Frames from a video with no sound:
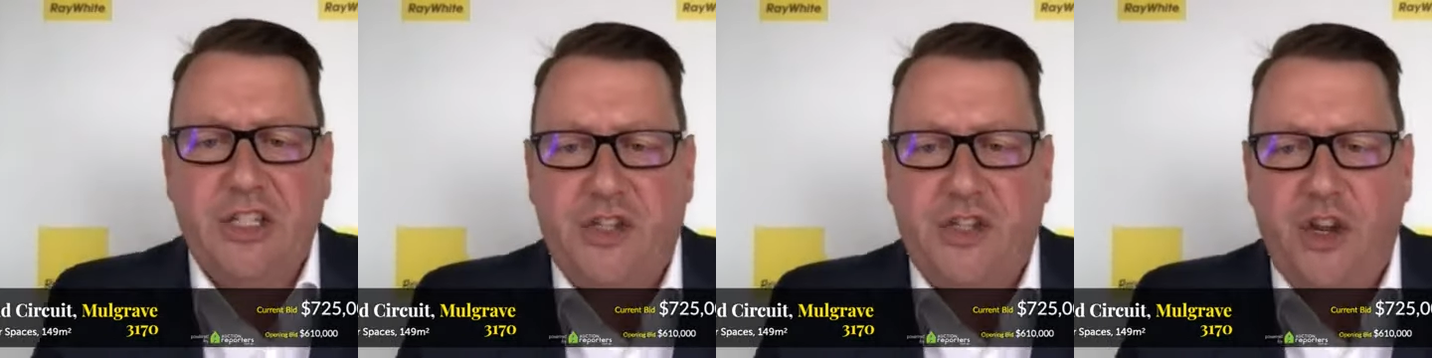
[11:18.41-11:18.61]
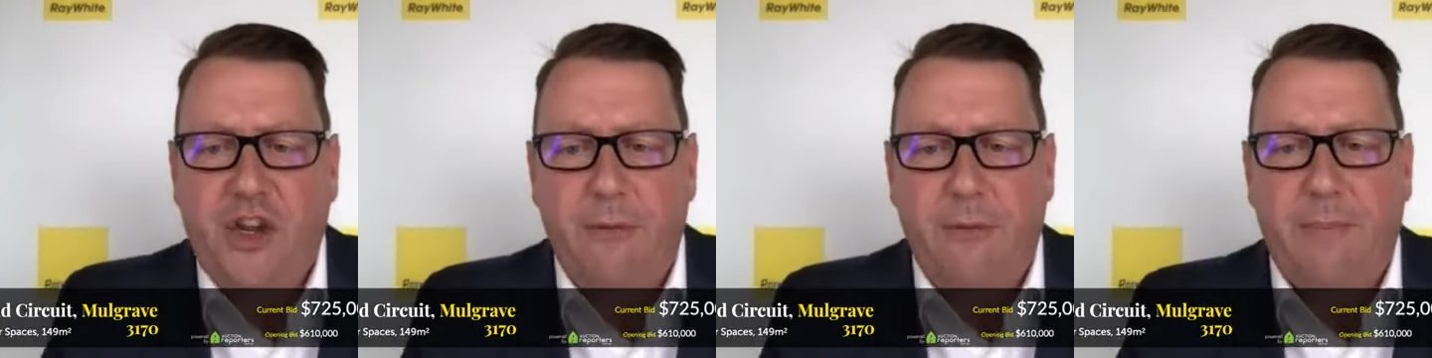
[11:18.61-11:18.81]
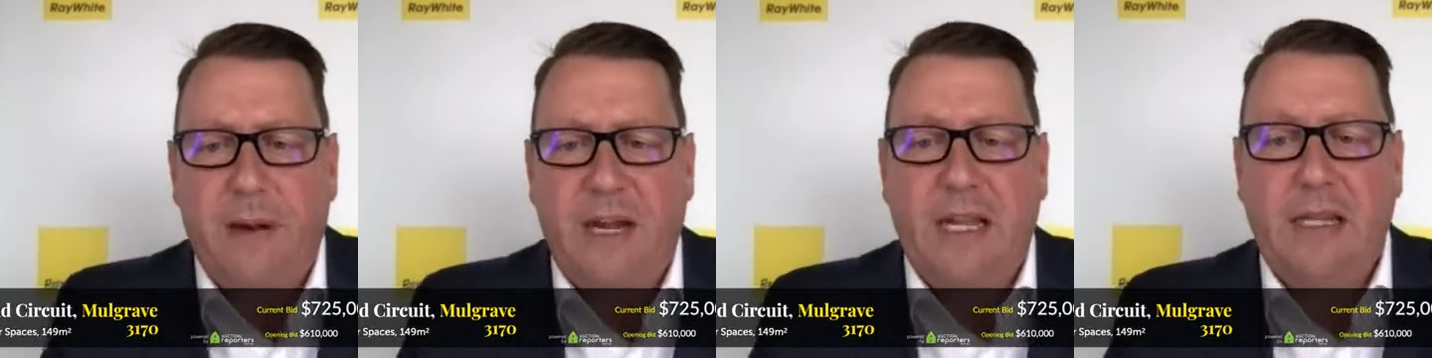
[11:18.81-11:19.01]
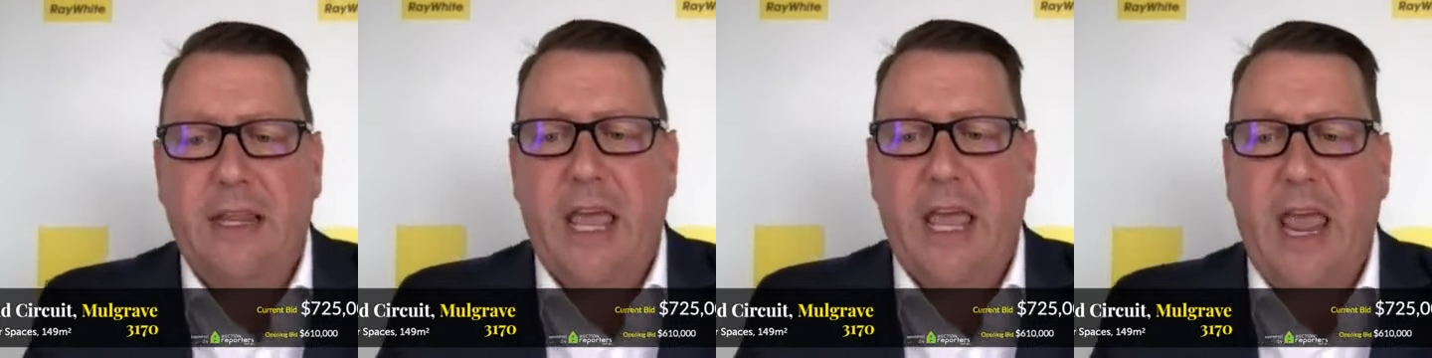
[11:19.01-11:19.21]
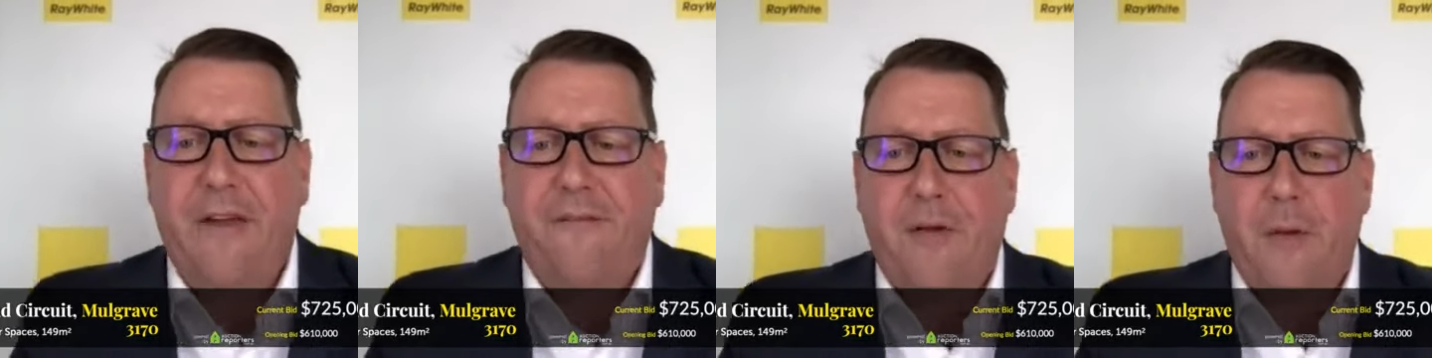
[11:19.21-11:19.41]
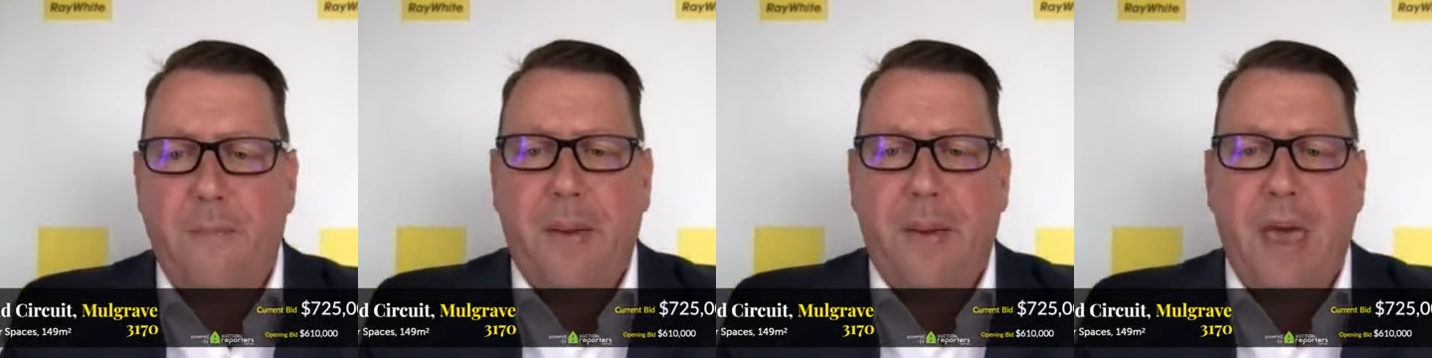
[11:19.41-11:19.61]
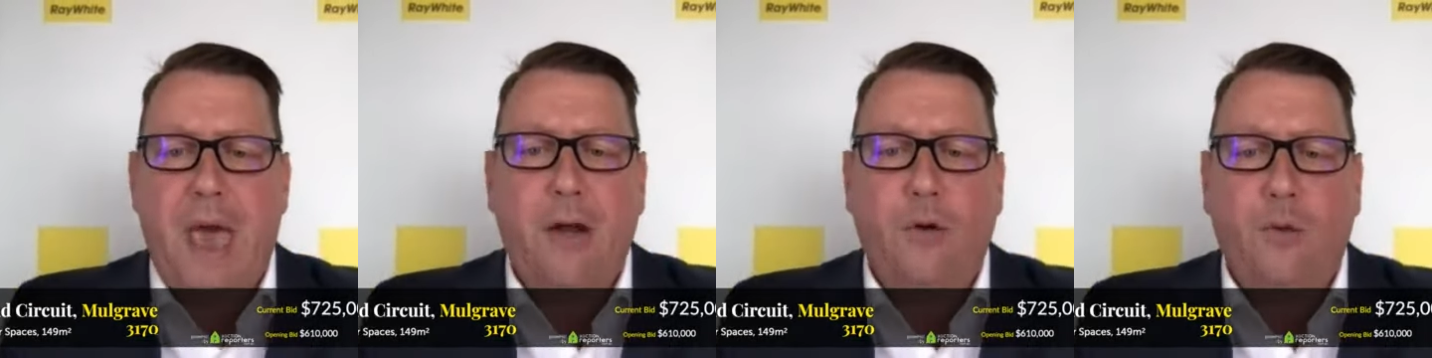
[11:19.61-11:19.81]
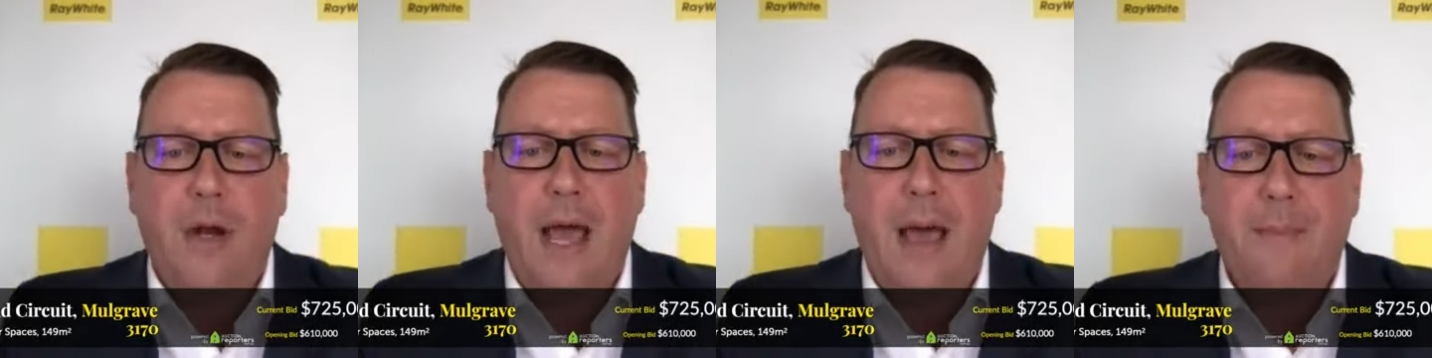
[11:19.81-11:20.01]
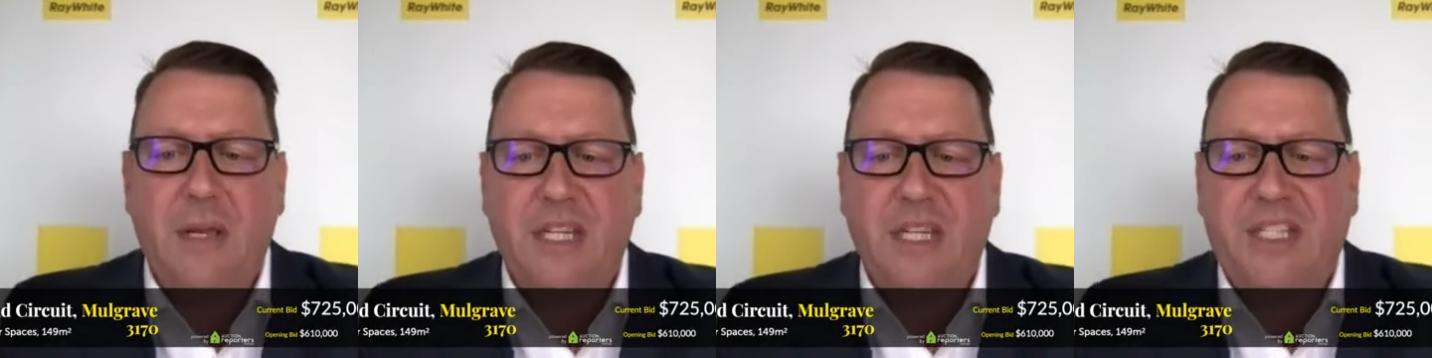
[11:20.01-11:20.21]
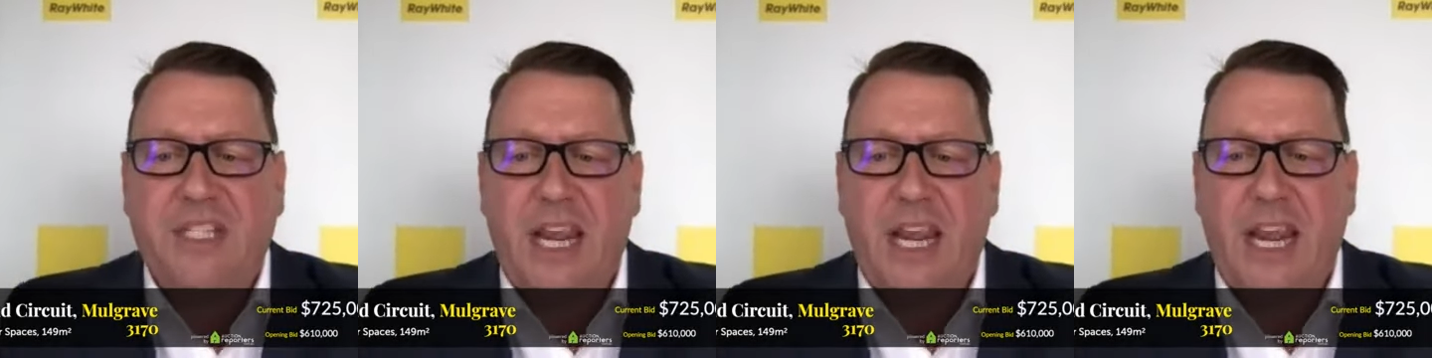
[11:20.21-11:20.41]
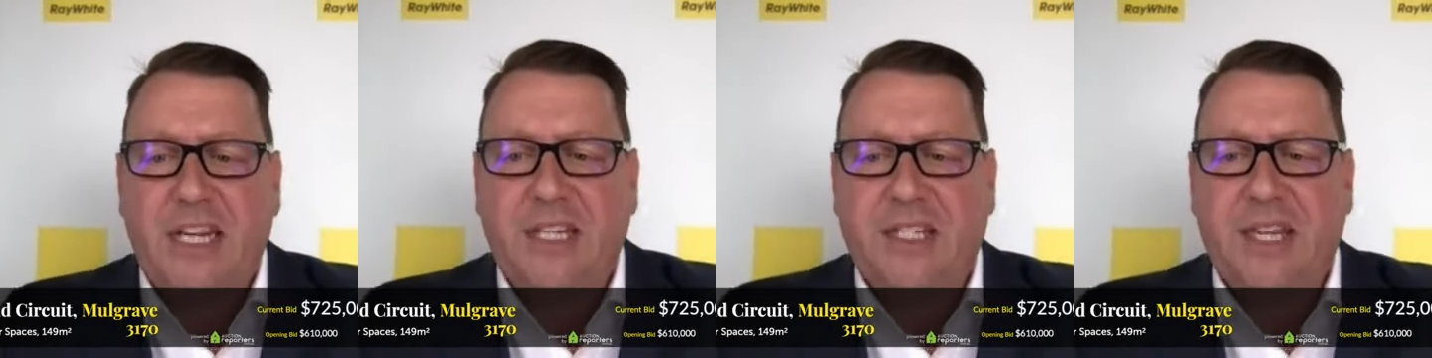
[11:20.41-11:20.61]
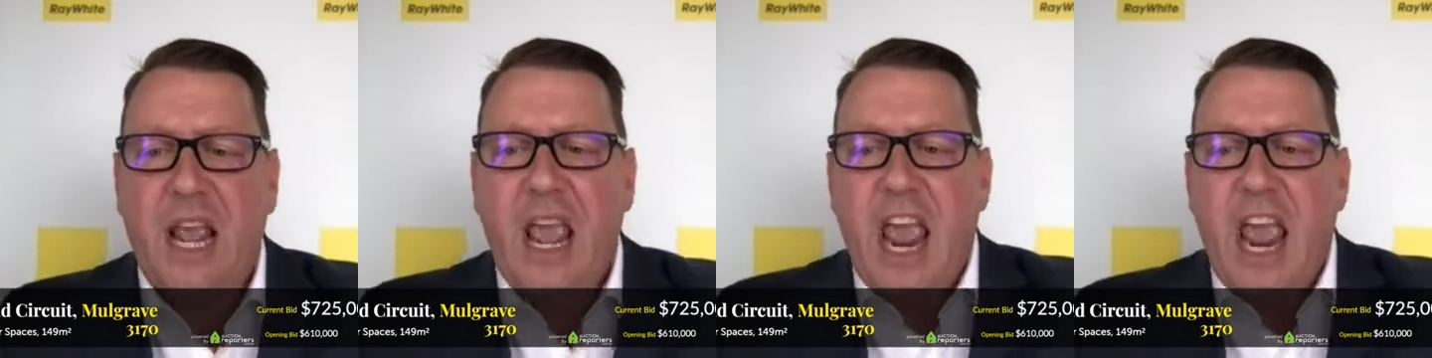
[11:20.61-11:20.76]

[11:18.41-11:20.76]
New bidding there from paddle number 6.